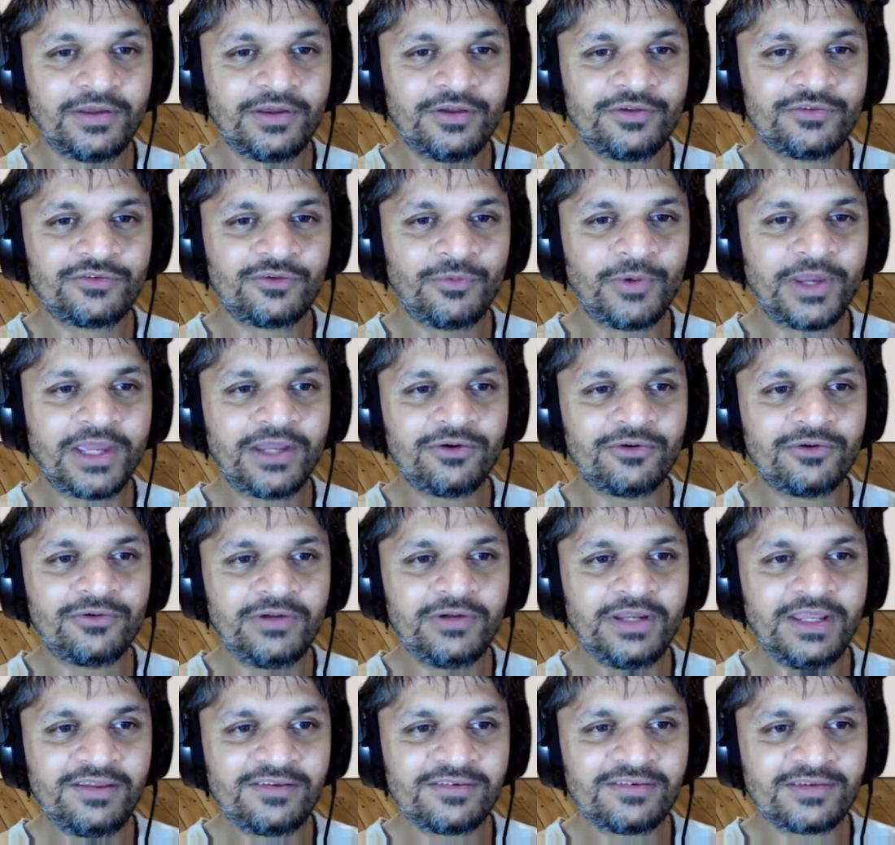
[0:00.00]
So we can
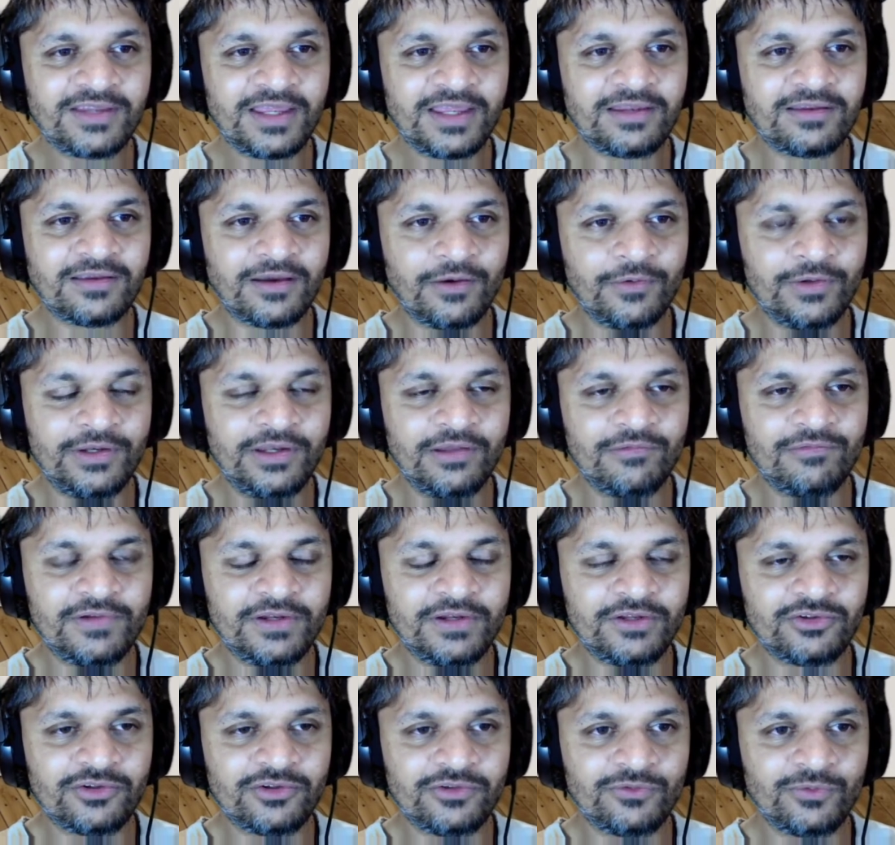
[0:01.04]
restate our
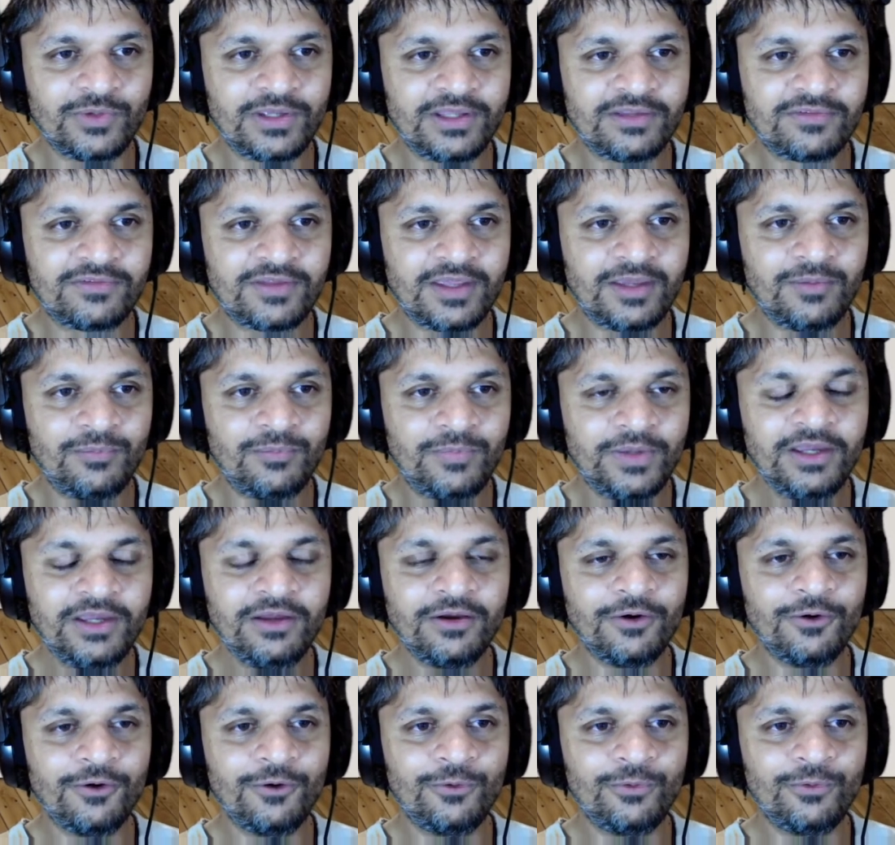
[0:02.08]
definitions. We can say big
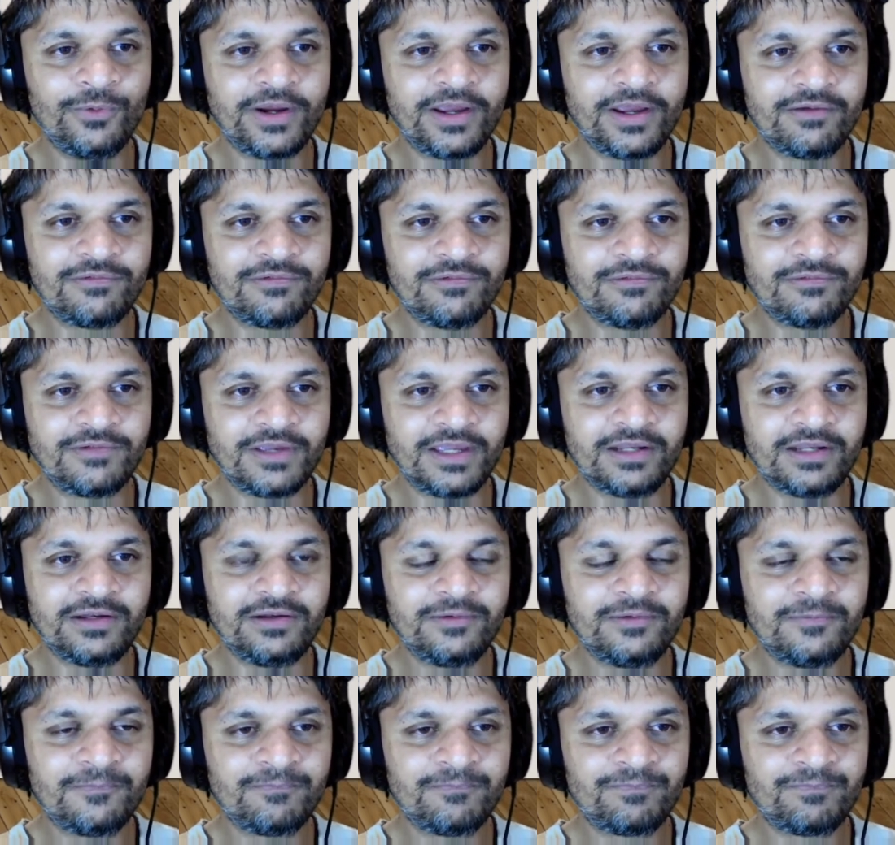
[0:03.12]
O f of n
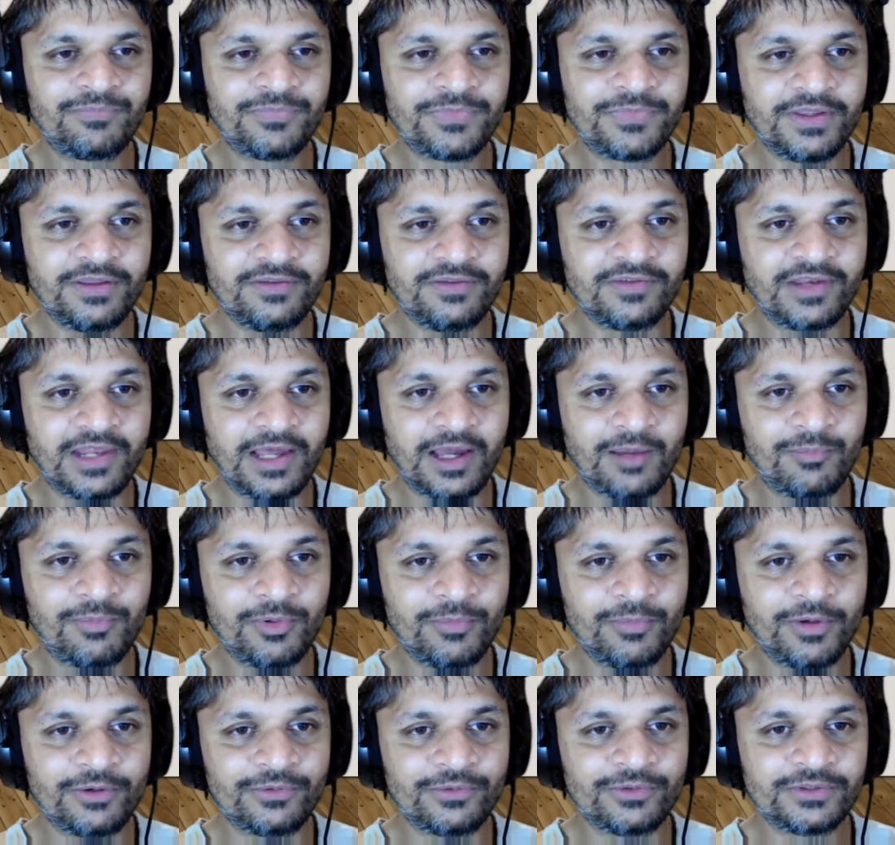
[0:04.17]
is an upper
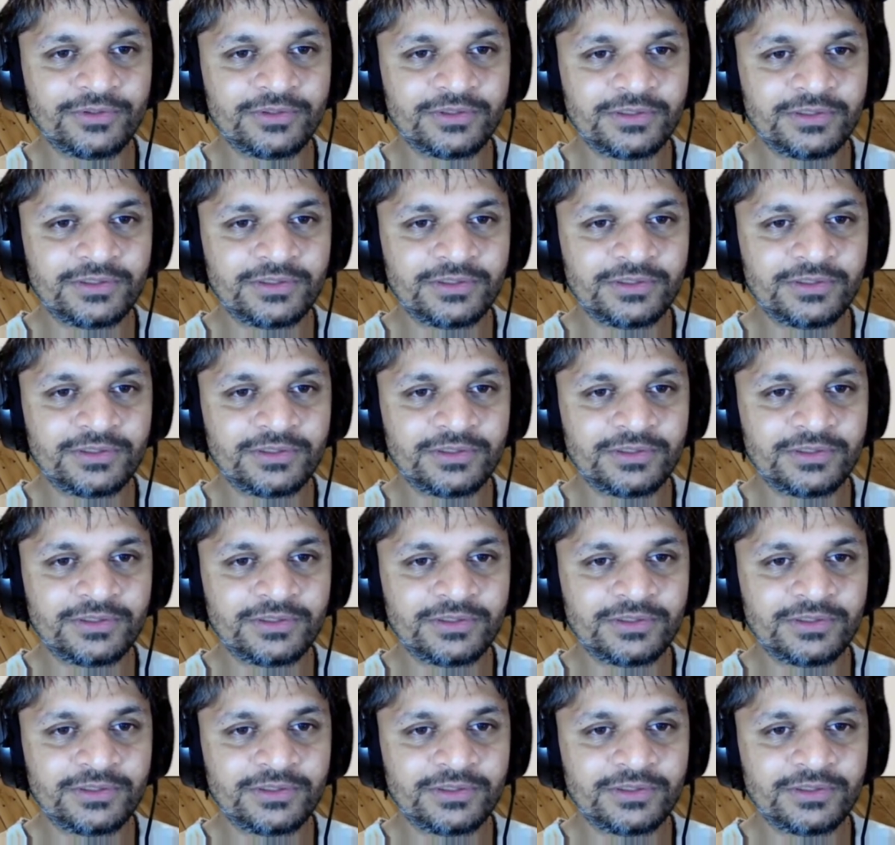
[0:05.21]
bound.